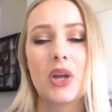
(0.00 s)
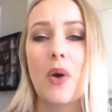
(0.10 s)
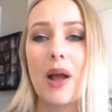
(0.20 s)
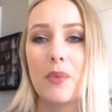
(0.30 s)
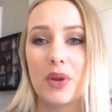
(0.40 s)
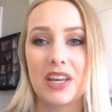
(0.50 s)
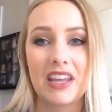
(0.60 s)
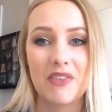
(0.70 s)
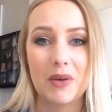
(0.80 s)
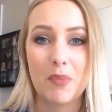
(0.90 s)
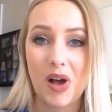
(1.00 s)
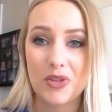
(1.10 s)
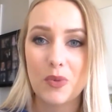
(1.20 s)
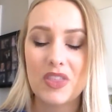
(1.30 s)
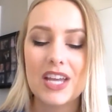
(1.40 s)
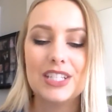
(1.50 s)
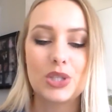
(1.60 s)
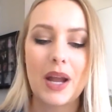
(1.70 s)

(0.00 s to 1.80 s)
so I wouldn't even bother with it.